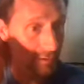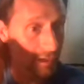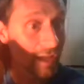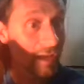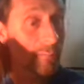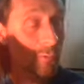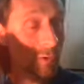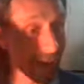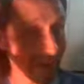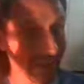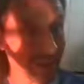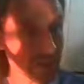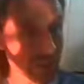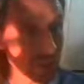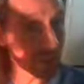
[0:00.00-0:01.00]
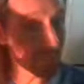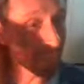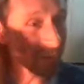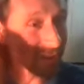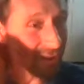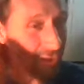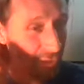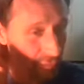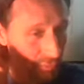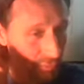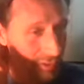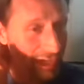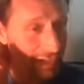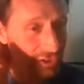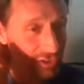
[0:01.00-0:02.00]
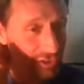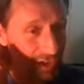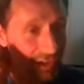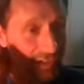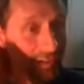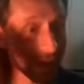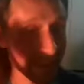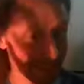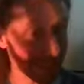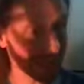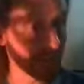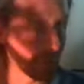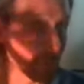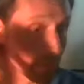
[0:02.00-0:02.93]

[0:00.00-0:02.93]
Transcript: And when I ask you to breathe through an exercise, I'm asking you to